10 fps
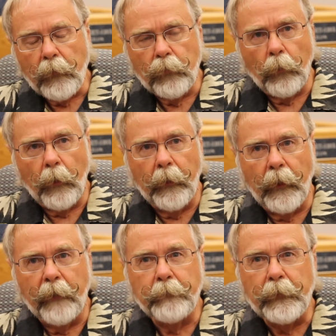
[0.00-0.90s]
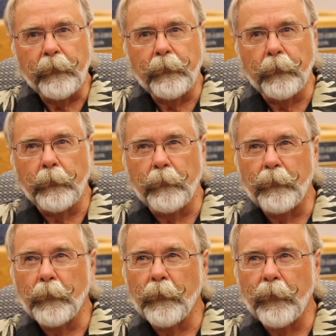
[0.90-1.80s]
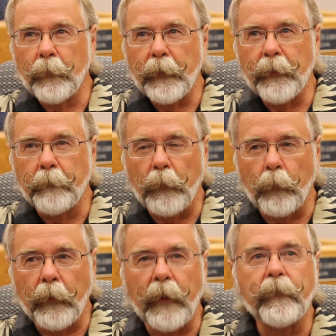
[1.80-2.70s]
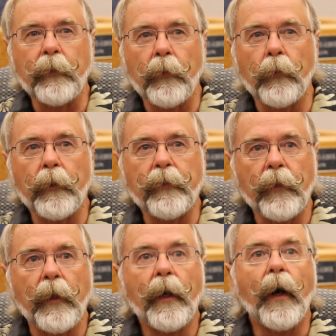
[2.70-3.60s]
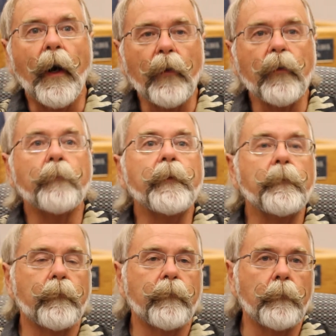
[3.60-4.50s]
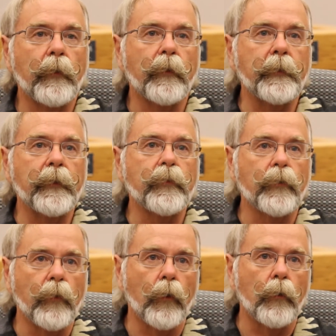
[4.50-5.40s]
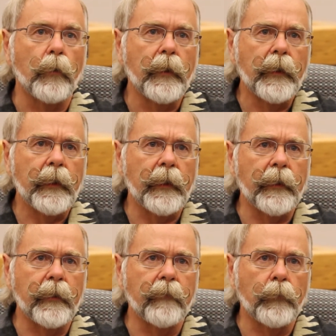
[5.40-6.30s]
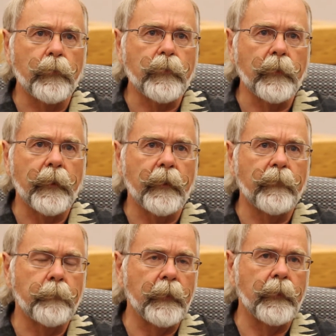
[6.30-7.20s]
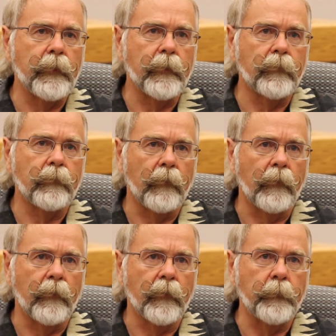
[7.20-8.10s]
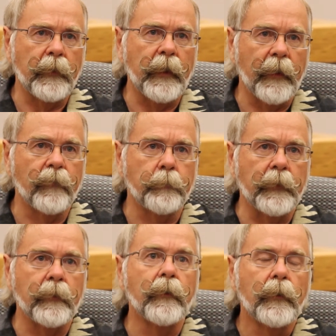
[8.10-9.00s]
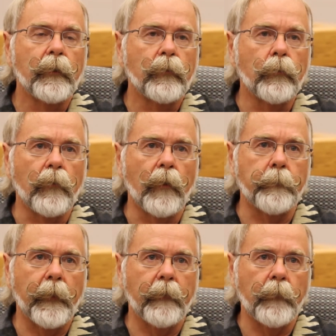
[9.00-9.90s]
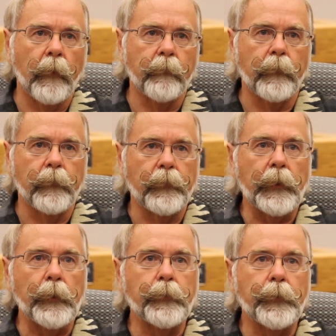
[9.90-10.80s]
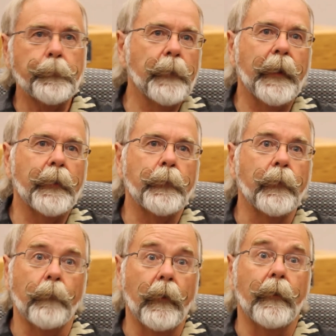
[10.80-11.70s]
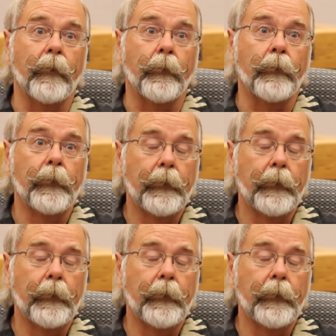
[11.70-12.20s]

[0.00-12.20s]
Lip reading: So I've been to two or three of them, but what I've encouraged other people from our committee to go, and I think virtually everybody that's on our committee has been to an RPAP conference, and they all come back going, wow,